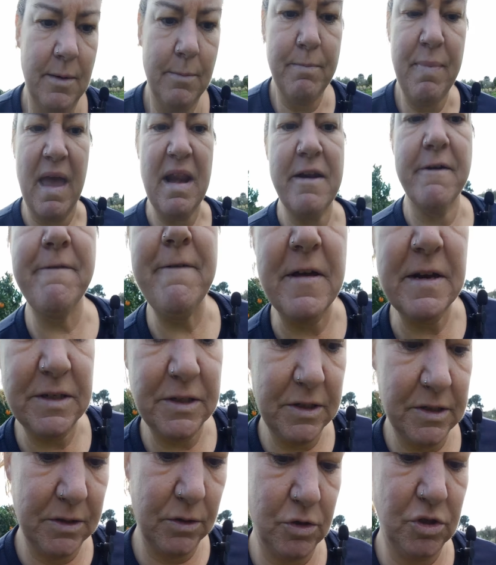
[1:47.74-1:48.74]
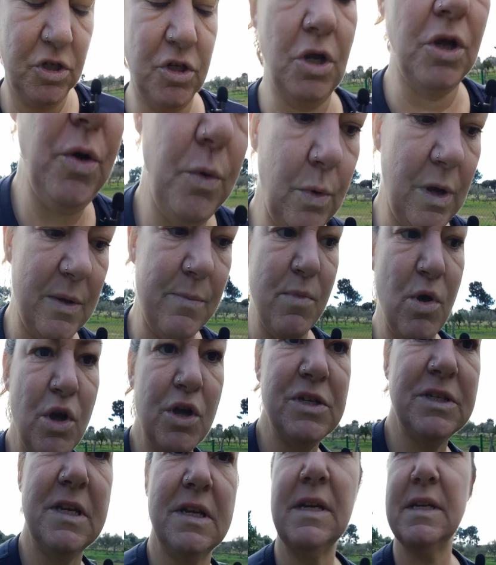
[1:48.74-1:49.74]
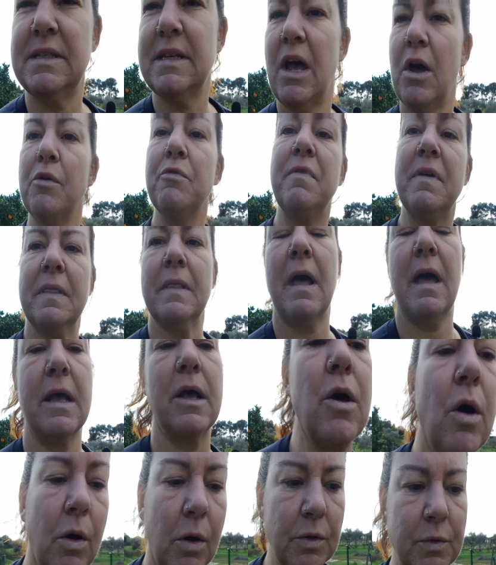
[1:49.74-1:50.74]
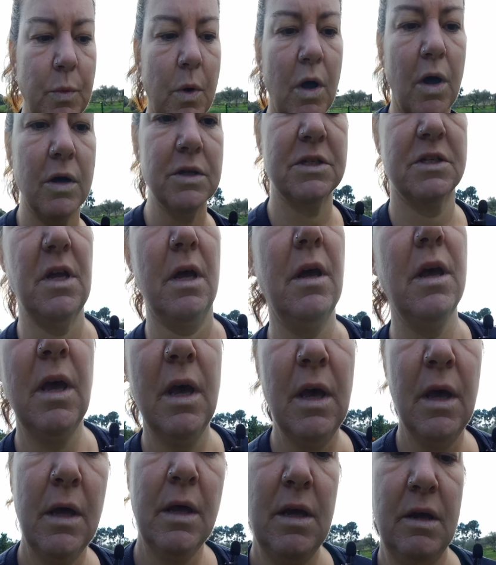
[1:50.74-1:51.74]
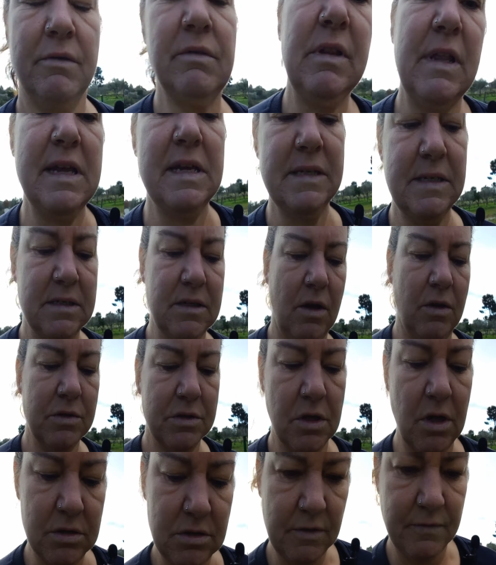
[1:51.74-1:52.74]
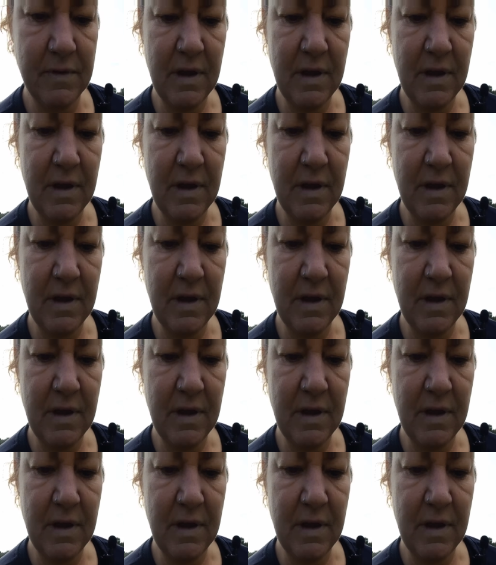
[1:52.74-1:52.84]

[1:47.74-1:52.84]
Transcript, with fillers: benefits to immersing yourself in like cold water. It releases all sorts of